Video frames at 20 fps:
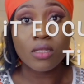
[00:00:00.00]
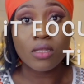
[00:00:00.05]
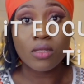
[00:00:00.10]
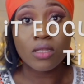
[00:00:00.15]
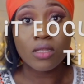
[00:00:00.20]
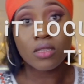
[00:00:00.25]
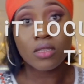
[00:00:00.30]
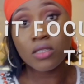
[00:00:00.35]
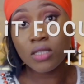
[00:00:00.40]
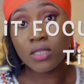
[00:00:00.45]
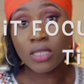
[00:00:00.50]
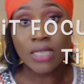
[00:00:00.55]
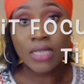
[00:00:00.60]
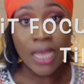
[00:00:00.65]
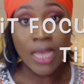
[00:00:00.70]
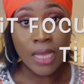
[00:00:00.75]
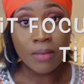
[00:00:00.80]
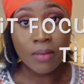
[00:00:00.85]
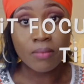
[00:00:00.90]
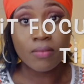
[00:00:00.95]
the
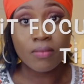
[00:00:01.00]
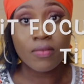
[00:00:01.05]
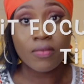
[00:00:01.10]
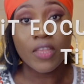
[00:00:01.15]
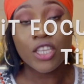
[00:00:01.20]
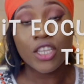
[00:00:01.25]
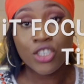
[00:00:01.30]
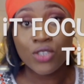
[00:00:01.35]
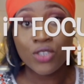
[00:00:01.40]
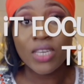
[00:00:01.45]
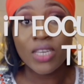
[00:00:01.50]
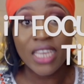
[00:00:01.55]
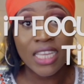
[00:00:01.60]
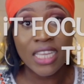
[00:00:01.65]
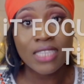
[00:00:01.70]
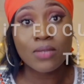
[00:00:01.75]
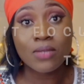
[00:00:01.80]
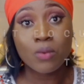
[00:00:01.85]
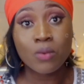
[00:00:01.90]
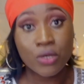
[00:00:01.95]
time that you
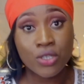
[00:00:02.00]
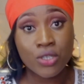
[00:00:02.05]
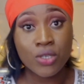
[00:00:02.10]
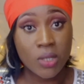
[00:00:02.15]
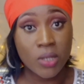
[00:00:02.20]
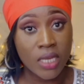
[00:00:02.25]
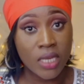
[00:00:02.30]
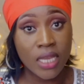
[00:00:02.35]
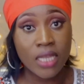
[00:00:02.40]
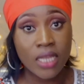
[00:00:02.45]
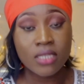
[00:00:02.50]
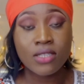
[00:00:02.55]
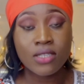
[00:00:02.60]
eat what you eat.